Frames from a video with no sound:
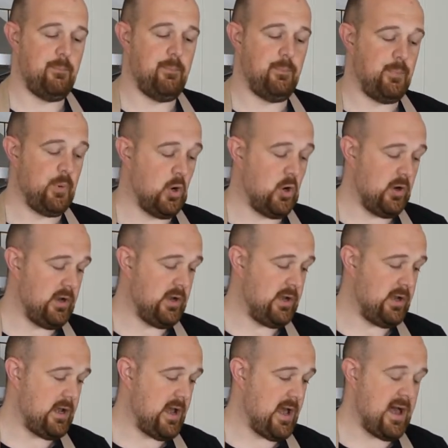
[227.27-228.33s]
but
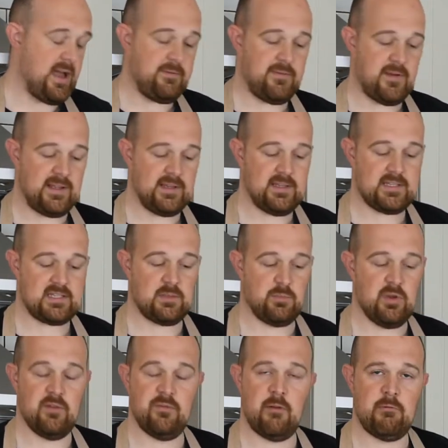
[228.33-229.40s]
I find this to be
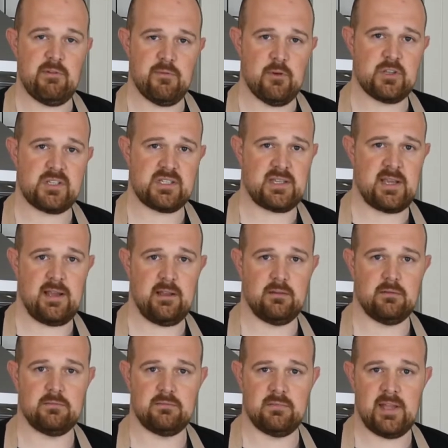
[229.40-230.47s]
a very versatile
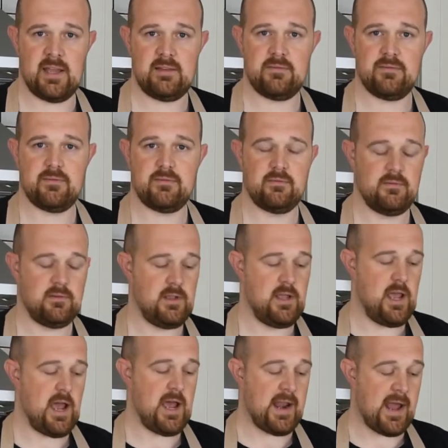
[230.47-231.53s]
knife,
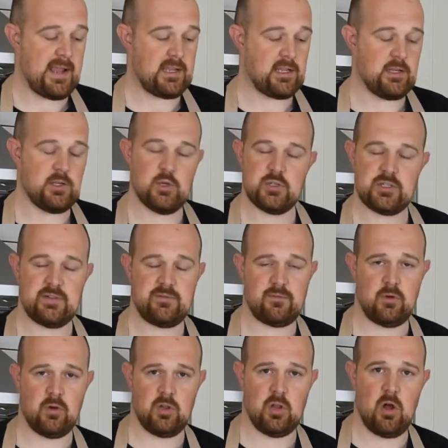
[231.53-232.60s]
and I can use it for
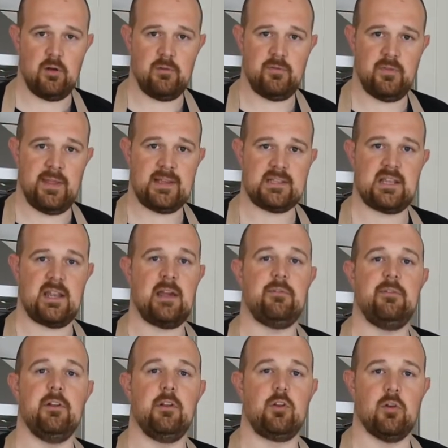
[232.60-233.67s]
a lot of things, and I
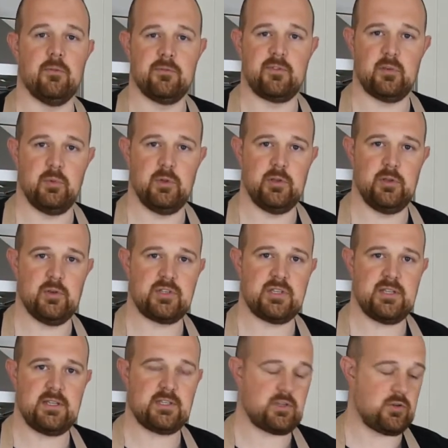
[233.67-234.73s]
feel comfortable using
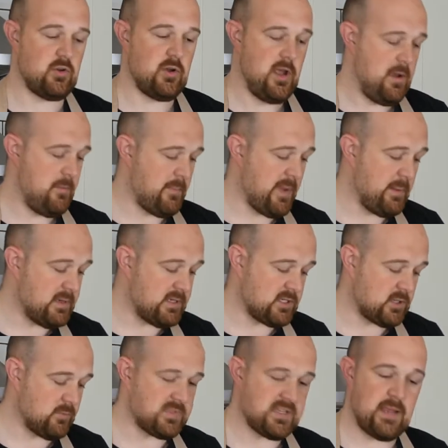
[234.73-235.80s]
it. So maybe
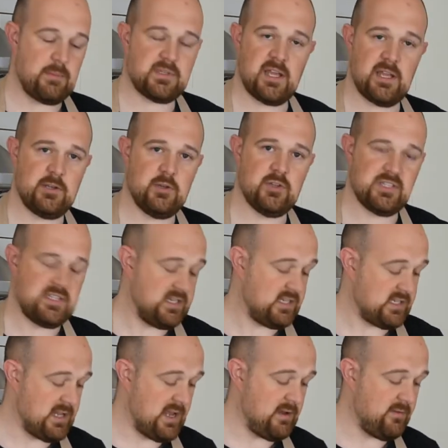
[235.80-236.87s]
sometimes I'd use this
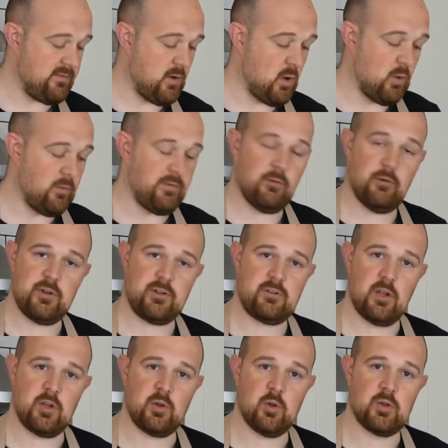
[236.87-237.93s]
knife over a
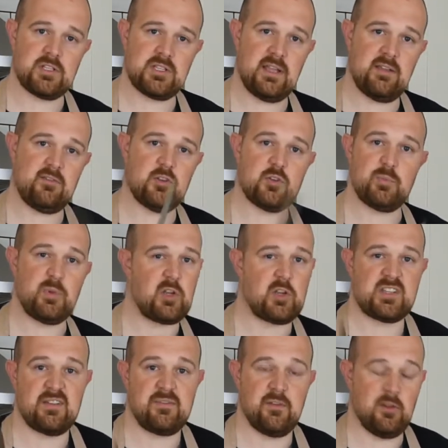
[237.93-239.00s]
cook's knife, just because
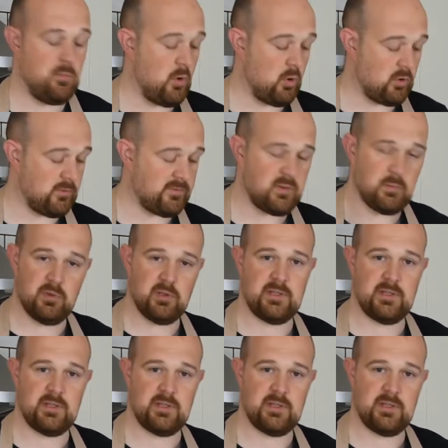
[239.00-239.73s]
I feel more comfortable